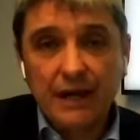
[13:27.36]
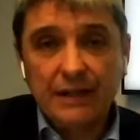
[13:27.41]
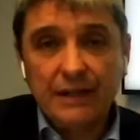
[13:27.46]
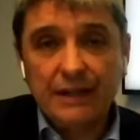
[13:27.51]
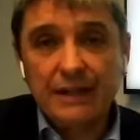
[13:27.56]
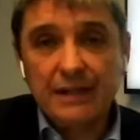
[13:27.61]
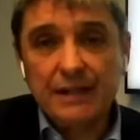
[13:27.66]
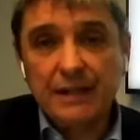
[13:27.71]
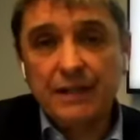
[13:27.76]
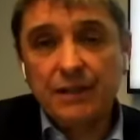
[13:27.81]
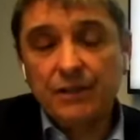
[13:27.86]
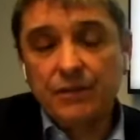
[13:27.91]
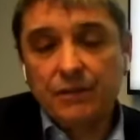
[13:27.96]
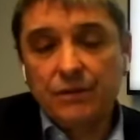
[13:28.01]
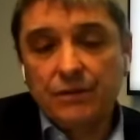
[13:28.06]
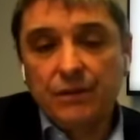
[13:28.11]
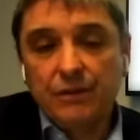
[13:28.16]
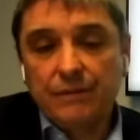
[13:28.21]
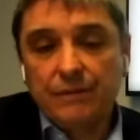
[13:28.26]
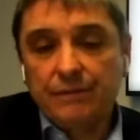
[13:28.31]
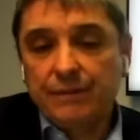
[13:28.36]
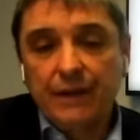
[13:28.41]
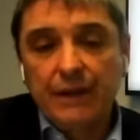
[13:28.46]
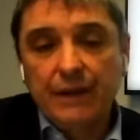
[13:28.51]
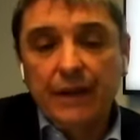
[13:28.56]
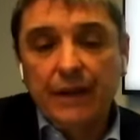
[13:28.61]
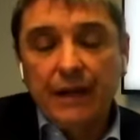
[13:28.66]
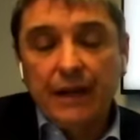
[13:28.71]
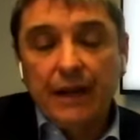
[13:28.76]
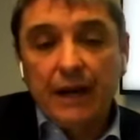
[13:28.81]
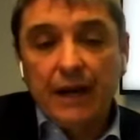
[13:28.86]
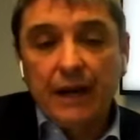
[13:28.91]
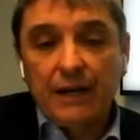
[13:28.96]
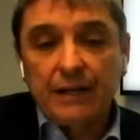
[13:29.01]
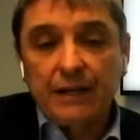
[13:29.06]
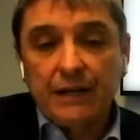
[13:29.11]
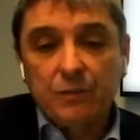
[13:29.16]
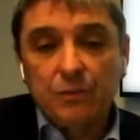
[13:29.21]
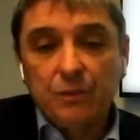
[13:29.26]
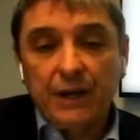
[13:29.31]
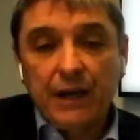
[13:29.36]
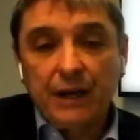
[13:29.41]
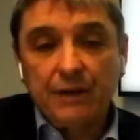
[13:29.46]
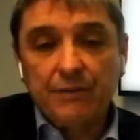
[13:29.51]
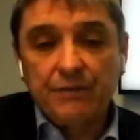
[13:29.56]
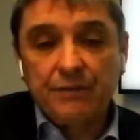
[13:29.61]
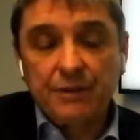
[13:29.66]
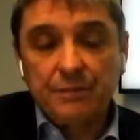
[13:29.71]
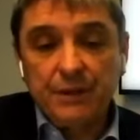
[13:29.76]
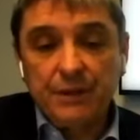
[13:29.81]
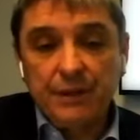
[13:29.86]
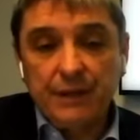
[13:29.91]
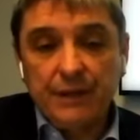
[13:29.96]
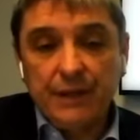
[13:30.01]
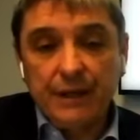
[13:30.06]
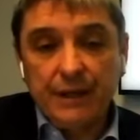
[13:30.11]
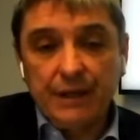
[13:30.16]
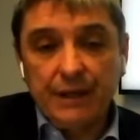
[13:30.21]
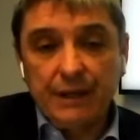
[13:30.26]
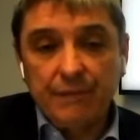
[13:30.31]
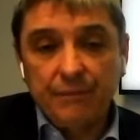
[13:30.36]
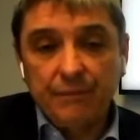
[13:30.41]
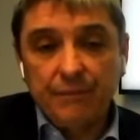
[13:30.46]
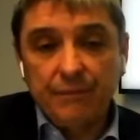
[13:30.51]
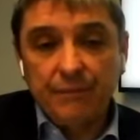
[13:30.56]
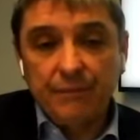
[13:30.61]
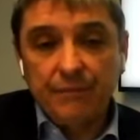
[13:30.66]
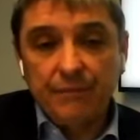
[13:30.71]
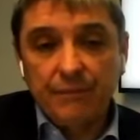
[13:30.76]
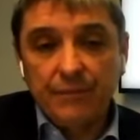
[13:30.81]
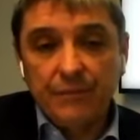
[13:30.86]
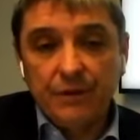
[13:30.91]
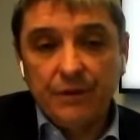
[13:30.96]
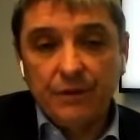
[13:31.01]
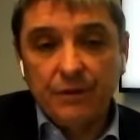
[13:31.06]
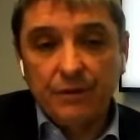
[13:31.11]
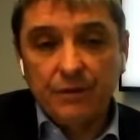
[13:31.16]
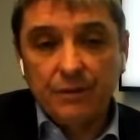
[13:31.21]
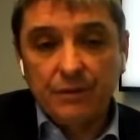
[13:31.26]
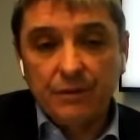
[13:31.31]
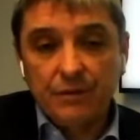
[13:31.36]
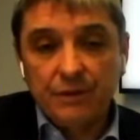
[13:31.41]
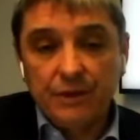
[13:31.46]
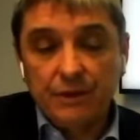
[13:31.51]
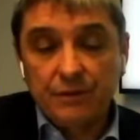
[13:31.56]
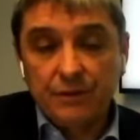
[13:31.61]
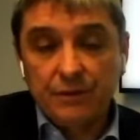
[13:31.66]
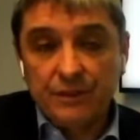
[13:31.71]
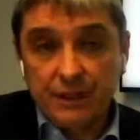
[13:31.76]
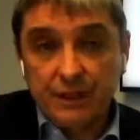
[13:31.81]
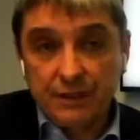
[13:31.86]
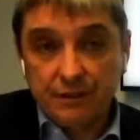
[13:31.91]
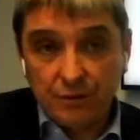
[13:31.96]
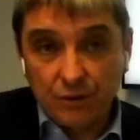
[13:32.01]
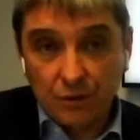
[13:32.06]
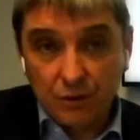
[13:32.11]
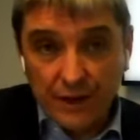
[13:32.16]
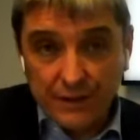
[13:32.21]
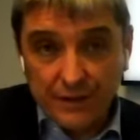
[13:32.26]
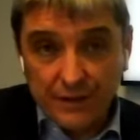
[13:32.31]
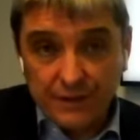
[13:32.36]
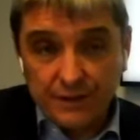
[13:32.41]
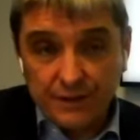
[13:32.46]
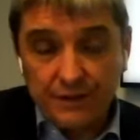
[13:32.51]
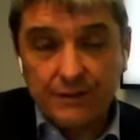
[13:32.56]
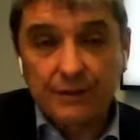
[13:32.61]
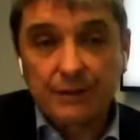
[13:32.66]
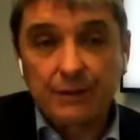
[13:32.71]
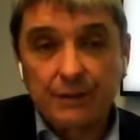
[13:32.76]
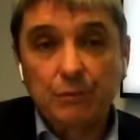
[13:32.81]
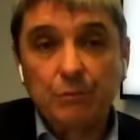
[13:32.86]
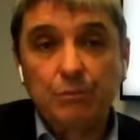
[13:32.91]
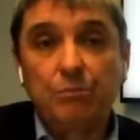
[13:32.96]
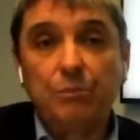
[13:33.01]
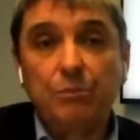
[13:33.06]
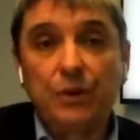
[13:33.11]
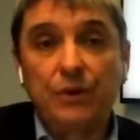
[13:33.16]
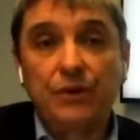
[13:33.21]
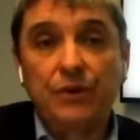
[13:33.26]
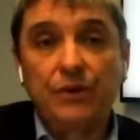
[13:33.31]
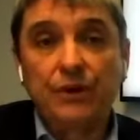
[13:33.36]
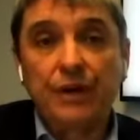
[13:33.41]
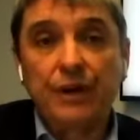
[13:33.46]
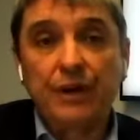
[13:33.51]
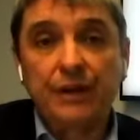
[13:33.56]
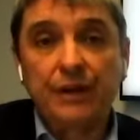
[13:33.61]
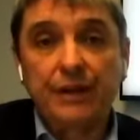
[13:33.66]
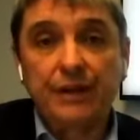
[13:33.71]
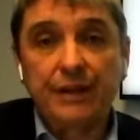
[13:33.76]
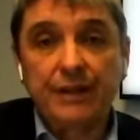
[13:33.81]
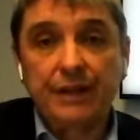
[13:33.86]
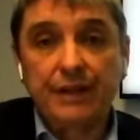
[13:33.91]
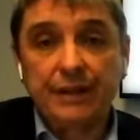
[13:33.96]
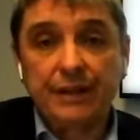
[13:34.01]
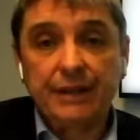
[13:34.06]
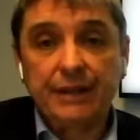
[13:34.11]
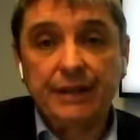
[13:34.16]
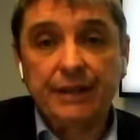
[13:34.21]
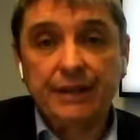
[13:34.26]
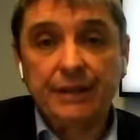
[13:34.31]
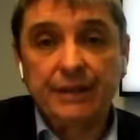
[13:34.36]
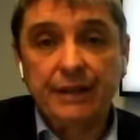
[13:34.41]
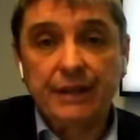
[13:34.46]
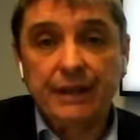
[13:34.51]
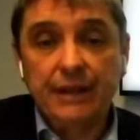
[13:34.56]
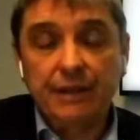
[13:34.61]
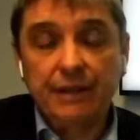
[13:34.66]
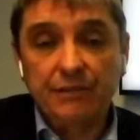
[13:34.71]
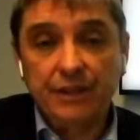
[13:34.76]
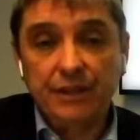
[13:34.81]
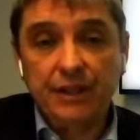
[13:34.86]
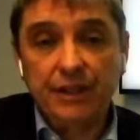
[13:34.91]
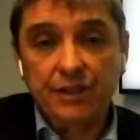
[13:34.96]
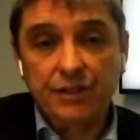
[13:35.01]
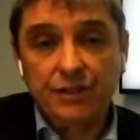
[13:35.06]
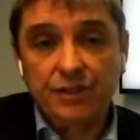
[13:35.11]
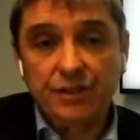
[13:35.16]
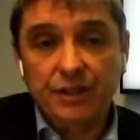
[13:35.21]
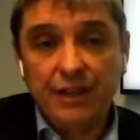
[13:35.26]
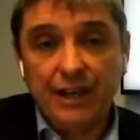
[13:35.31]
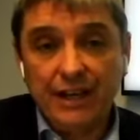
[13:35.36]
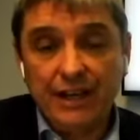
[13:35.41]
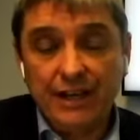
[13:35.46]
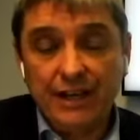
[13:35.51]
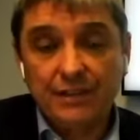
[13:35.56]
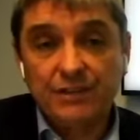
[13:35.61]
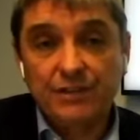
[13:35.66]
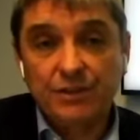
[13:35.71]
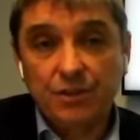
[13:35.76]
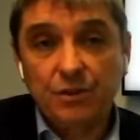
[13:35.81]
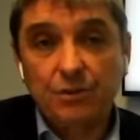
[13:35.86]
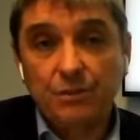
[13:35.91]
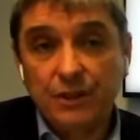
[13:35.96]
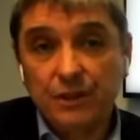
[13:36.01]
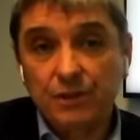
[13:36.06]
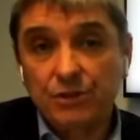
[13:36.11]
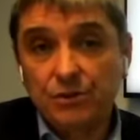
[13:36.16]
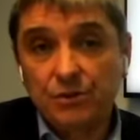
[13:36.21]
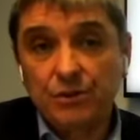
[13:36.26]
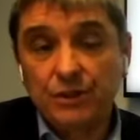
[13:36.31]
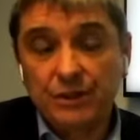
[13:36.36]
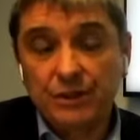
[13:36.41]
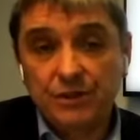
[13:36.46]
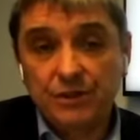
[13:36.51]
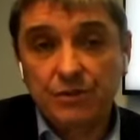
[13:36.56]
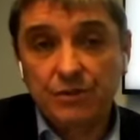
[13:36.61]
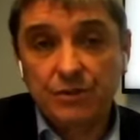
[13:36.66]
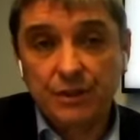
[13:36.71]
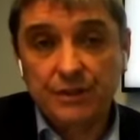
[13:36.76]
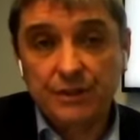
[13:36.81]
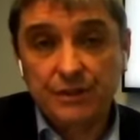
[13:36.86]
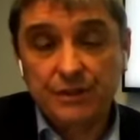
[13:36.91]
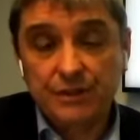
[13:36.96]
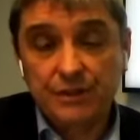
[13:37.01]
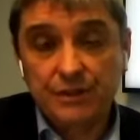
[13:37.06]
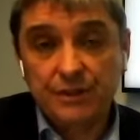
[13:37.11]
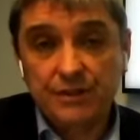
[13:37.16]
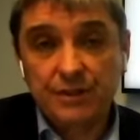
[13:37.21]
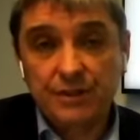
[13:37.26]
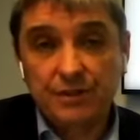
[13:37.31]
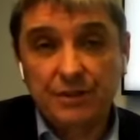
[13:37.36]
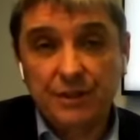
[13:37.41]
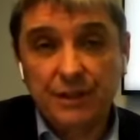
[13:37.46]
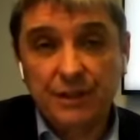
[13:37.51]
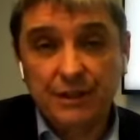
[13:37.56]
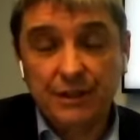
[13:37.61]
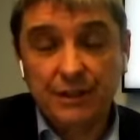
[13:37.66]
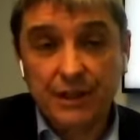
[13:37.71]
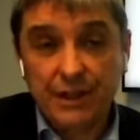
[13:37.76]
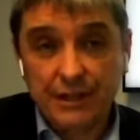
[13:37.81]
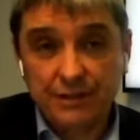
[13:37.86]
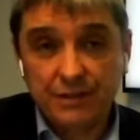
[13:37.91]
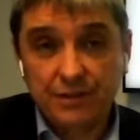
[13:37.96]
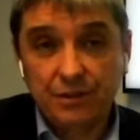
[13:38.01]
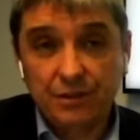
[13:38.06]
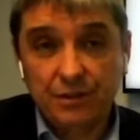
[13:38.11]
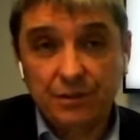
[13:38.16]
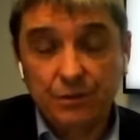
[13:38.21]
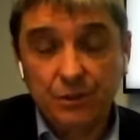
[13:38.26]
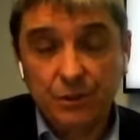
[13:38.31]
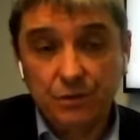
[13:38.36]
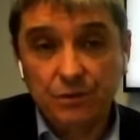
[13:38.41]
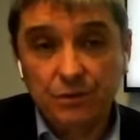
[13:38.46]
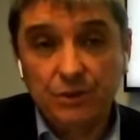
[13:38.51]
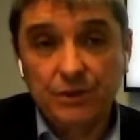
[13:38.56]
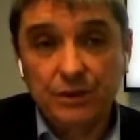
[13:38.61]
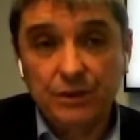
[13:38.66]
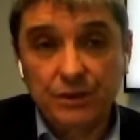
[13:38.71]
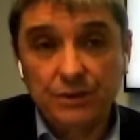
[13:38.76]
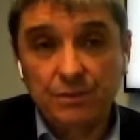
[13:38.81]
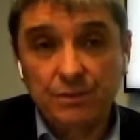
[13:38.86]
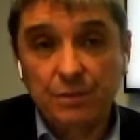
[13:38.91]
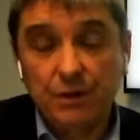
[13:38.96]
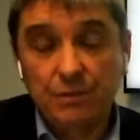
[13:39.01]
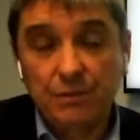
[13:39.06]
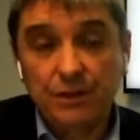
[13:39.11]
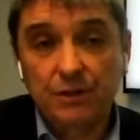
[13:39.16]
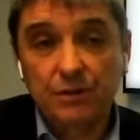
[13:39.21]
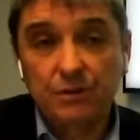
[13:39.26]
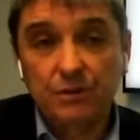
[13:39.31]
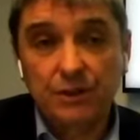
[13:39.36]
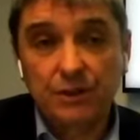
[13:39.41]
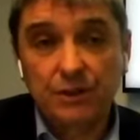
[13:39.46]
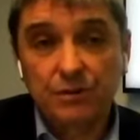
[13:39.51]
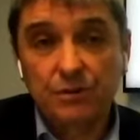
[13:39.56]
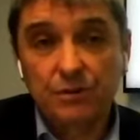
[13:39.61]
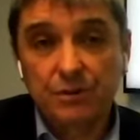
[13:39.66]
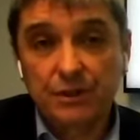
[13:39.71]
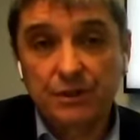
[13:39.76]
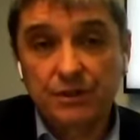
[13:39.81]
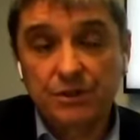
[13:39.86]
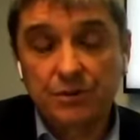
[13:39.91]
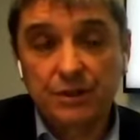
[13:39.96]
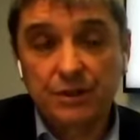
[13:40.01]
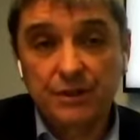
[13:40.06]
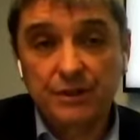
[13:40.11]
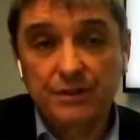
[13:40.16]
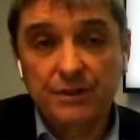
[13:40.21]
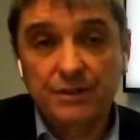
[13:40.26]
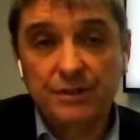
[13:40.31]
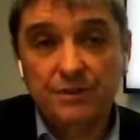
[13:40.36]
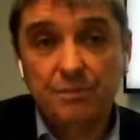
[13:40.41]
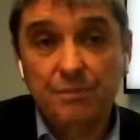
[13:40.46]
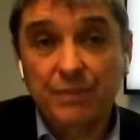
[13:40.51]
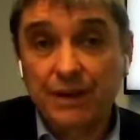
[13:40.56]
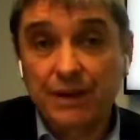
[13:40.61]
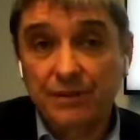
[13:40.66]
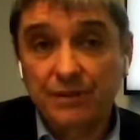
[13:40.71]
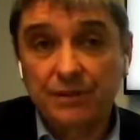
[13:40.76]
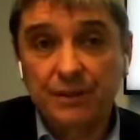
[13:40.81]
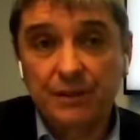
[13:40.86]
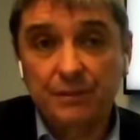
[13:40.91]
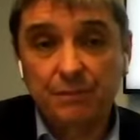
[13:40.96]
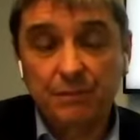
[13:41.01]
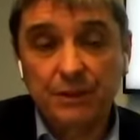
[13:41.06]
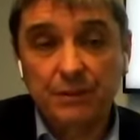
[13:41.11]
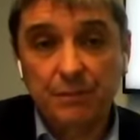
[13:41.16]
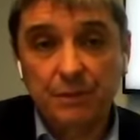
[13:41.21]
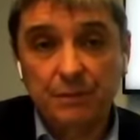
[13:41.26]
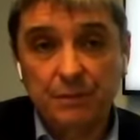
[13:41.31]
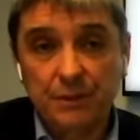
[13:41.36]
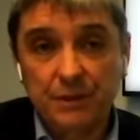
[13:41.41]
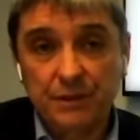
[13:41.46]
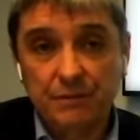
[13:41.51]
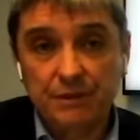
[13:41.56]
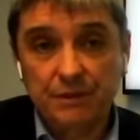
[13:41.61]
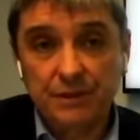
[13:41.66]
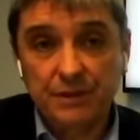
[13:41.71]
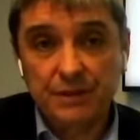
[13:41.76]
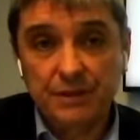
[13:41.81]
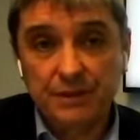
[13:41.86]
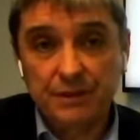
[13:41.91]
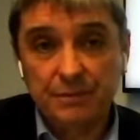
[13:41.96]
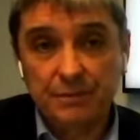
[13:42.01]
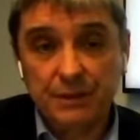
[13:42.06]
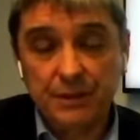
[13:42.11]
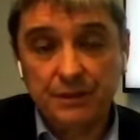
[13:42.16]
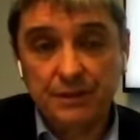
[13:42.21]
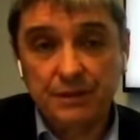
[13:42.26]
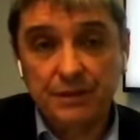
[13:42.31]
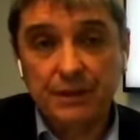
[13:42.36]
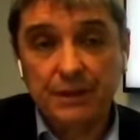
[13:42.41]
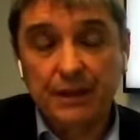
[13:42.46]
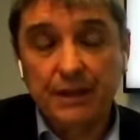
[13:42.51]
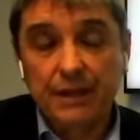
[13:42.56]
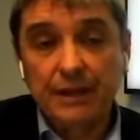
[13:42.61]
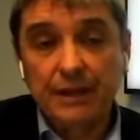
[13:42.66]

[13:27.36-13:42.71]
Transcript: I think we have to be, never take it for granted. But I think aviation is coming through this crisis, and certainly the lessor community is probably coming through this crisis better than people might have anticipated.